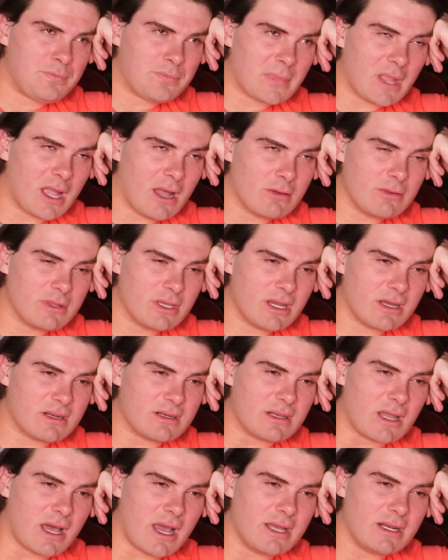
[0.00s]
I only got
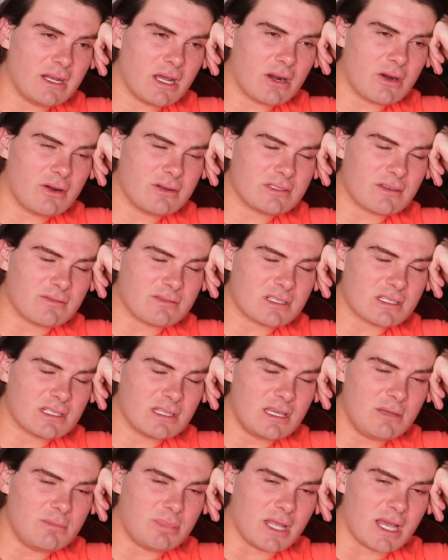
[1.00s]
9 hours of
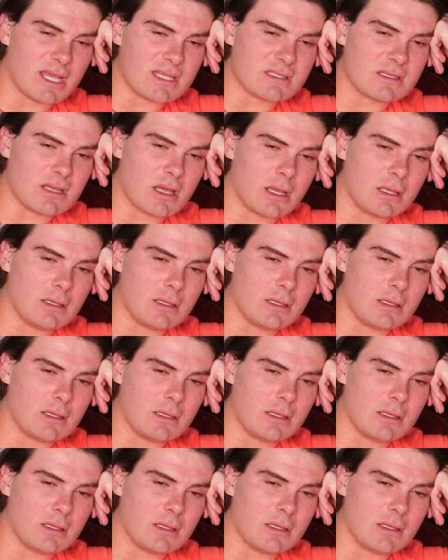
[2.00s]
sleep last night.